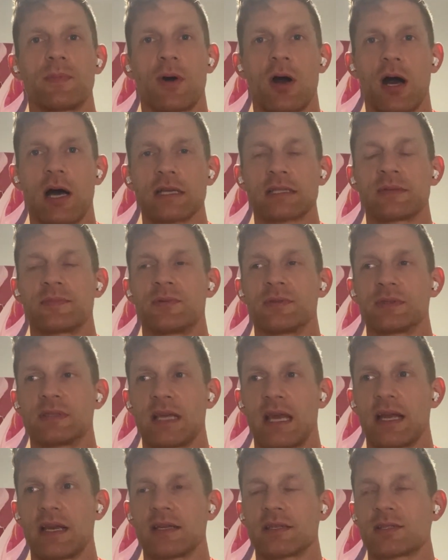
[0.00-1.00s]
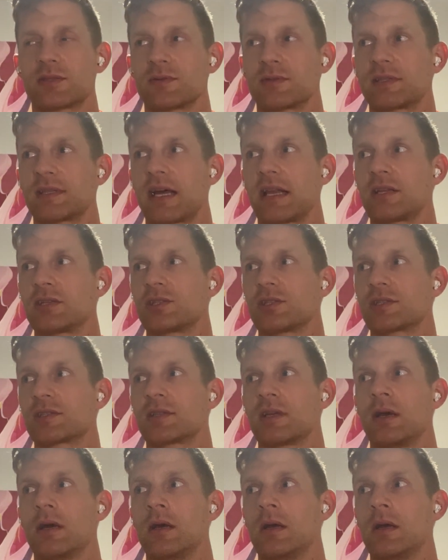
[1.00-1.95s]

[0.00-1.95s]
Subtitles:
possible data. So instead of just,